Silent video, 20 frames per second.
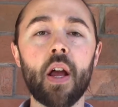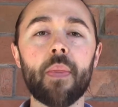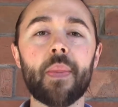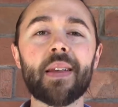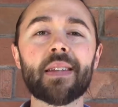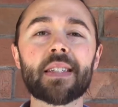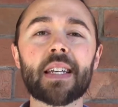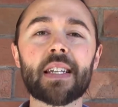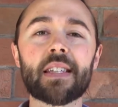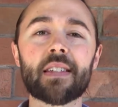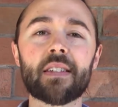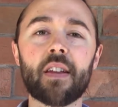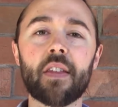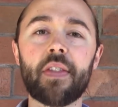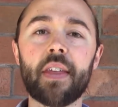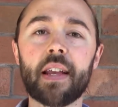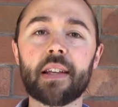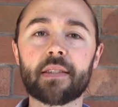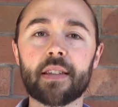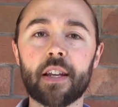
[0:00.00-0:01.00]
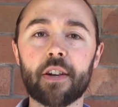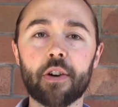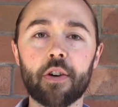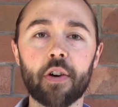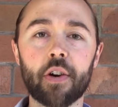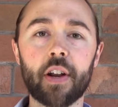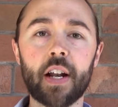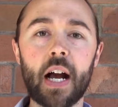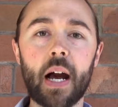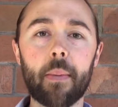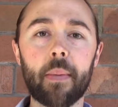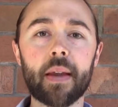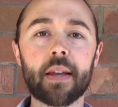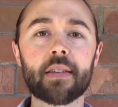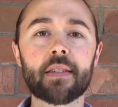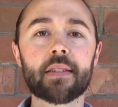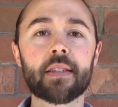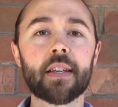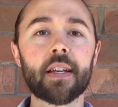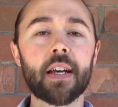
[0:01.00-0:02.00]
This gets into things like
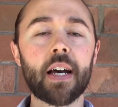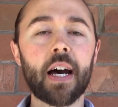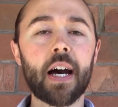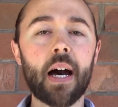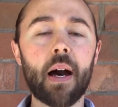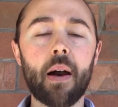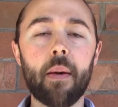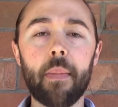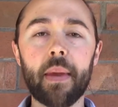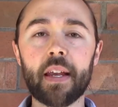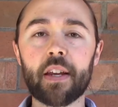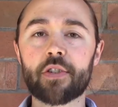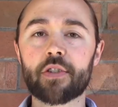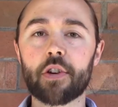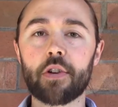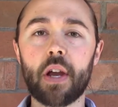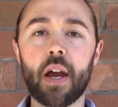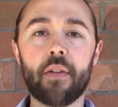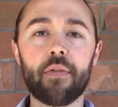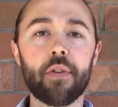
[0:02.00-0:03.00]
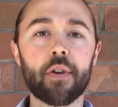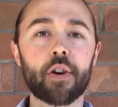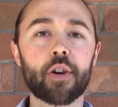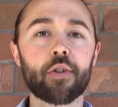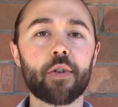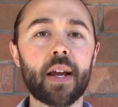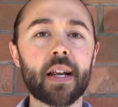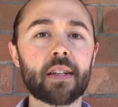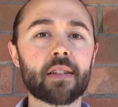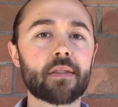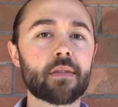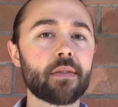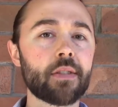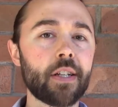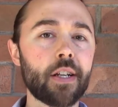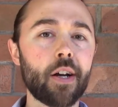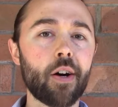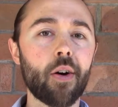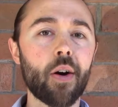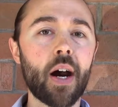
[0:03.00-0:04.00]
ergonomics, making sure you have the correct,
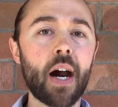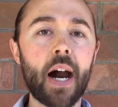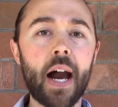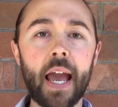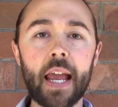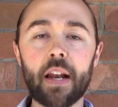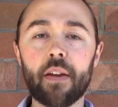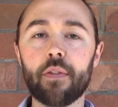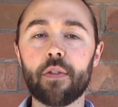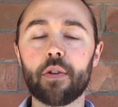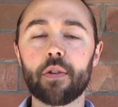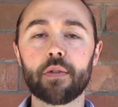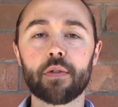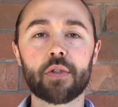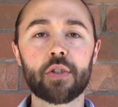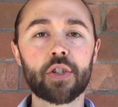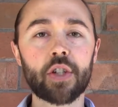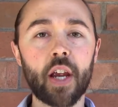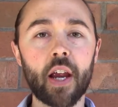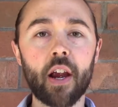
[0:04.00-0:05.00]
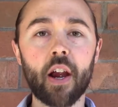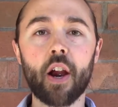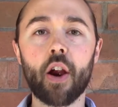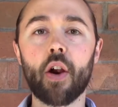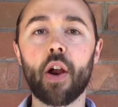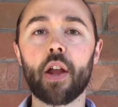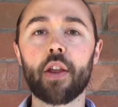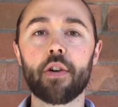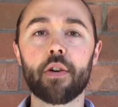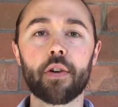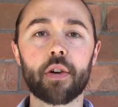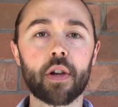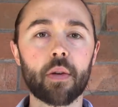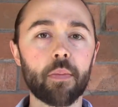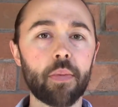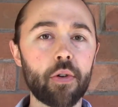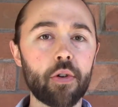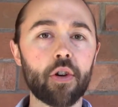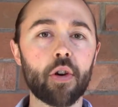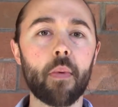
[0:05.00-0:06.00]
you know, height of your chair and your
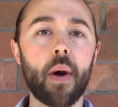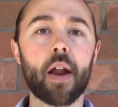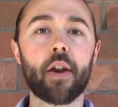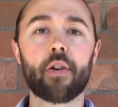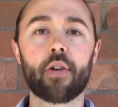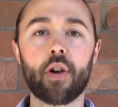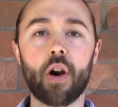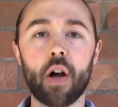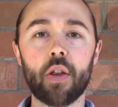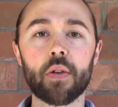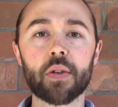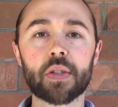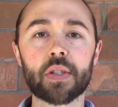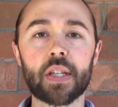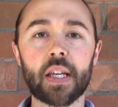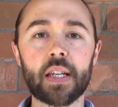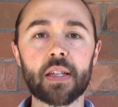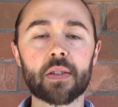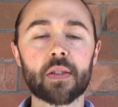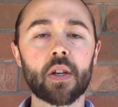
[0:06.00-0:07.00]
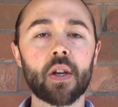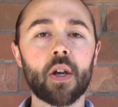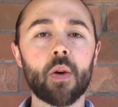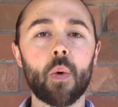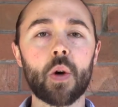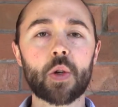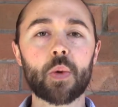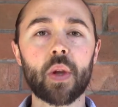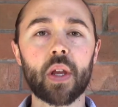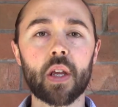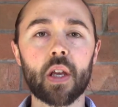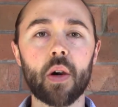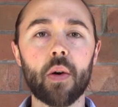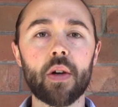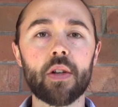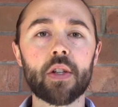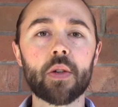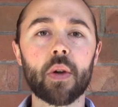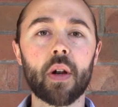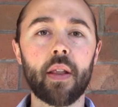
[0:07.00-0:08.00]
computer monitor and all those things, which we can go
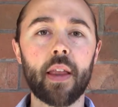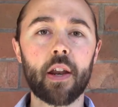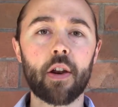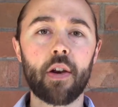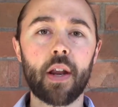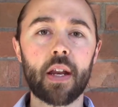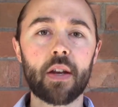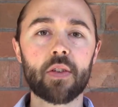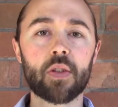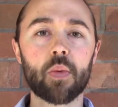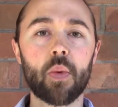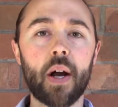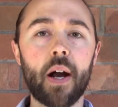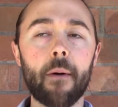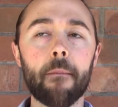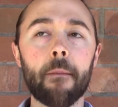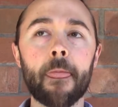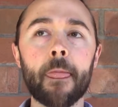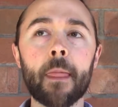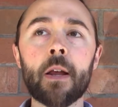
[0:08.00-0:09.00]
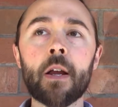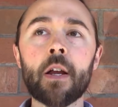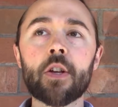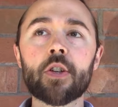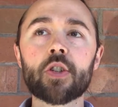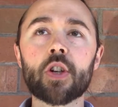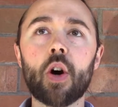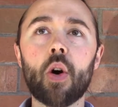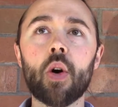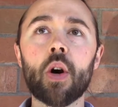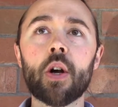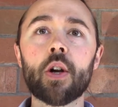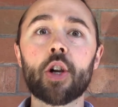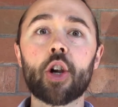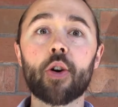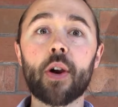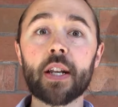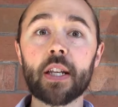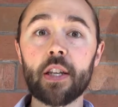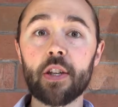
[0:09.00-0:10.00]
into at a later date as well. So
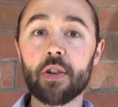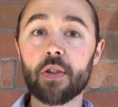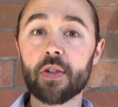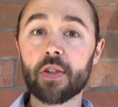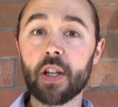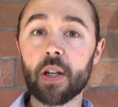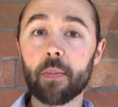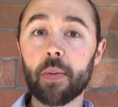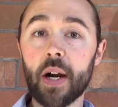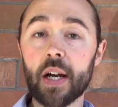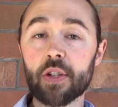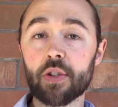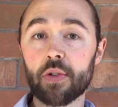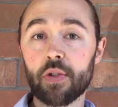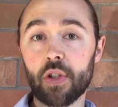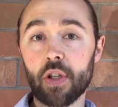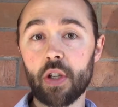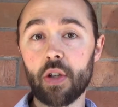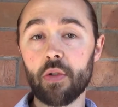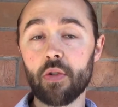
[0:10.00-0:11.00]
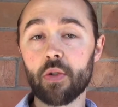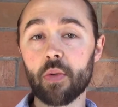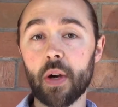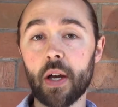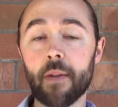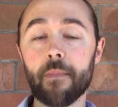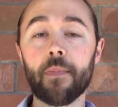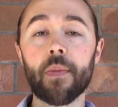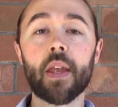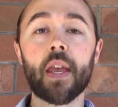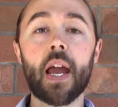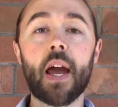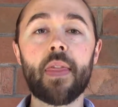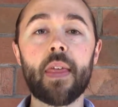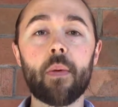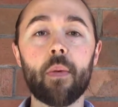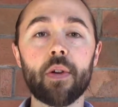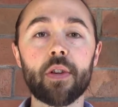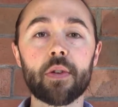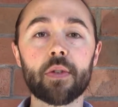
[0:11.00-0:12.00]
correcting your sitting posture is a huge one. And
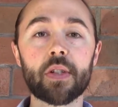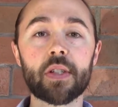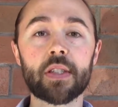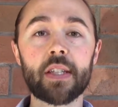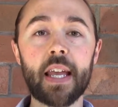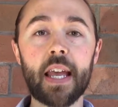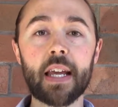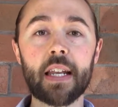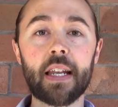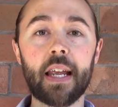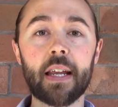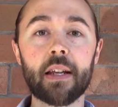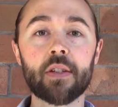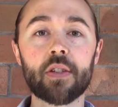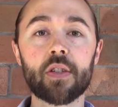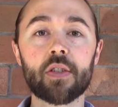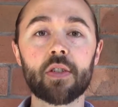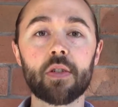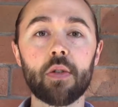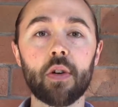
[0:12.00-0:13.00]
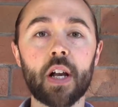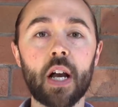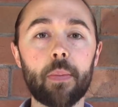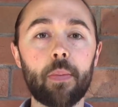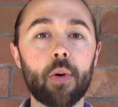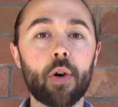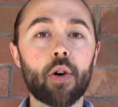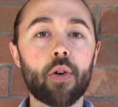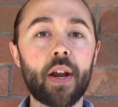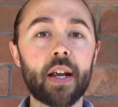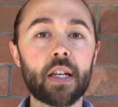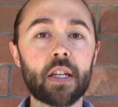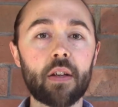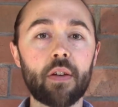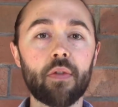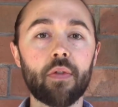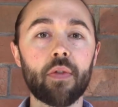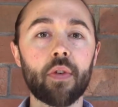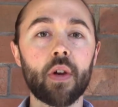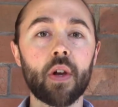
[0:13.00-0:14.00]
then when you're standing, just to do a couple
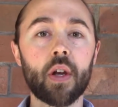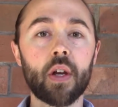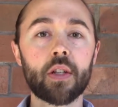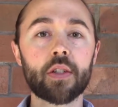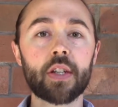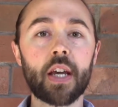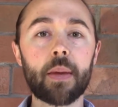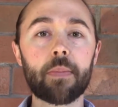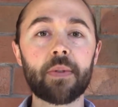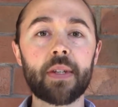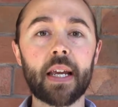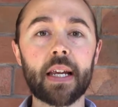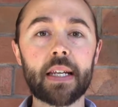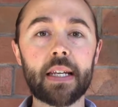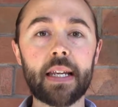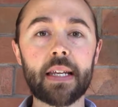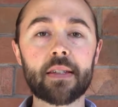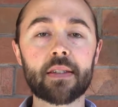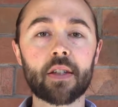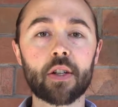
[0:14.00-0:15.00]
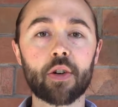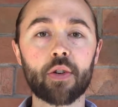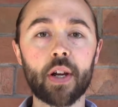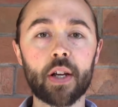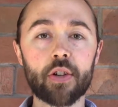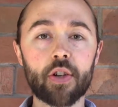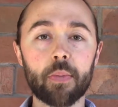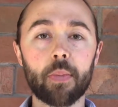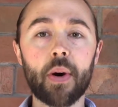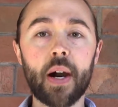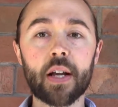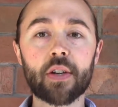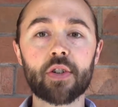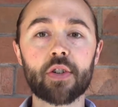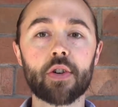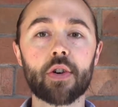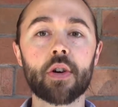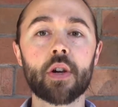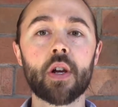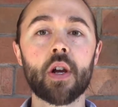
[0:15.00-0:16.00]
corrective type techniques to correct your
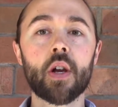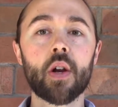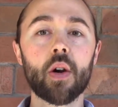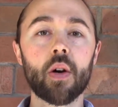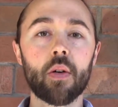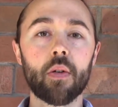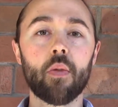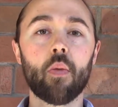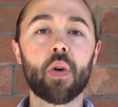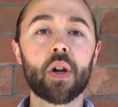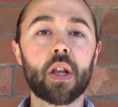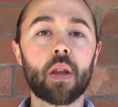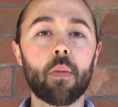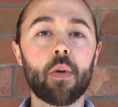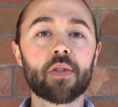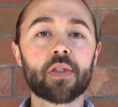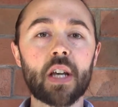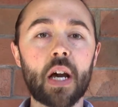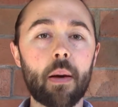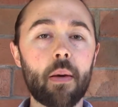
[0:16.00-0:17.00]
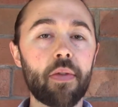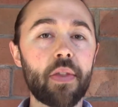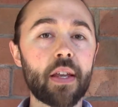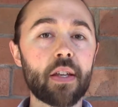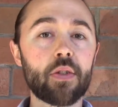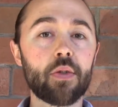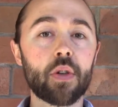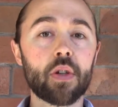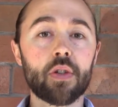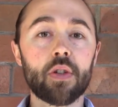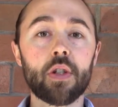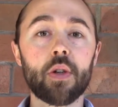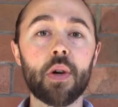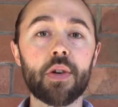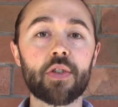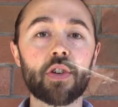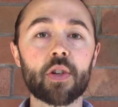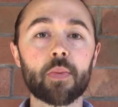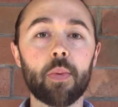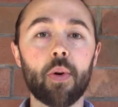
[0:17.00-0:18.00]
posture, one of the most common things you can do
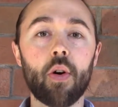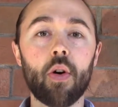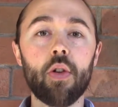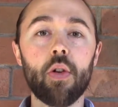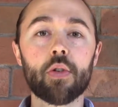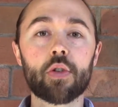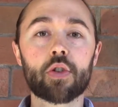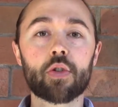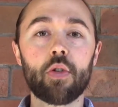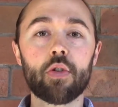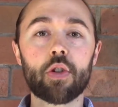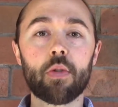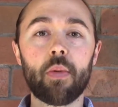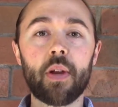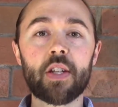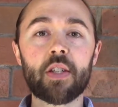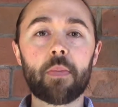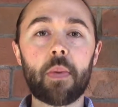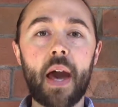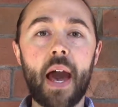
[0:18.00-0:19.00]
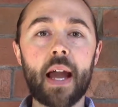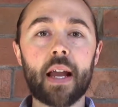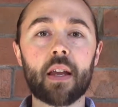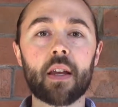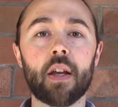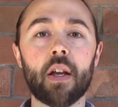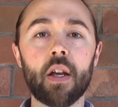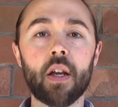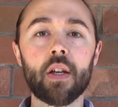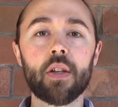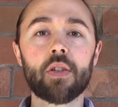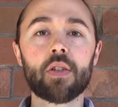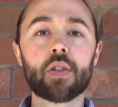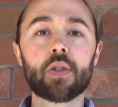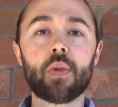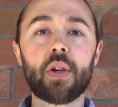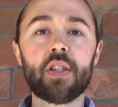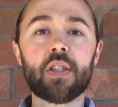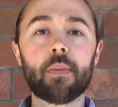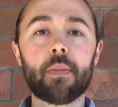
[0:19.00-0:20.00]
is just pull those shoulder blades back,
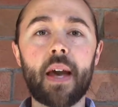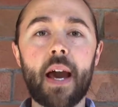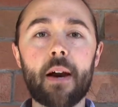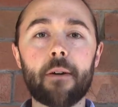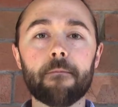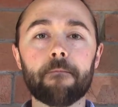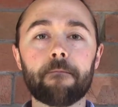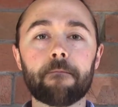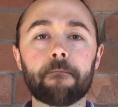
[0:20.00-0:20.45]
squeeze them out,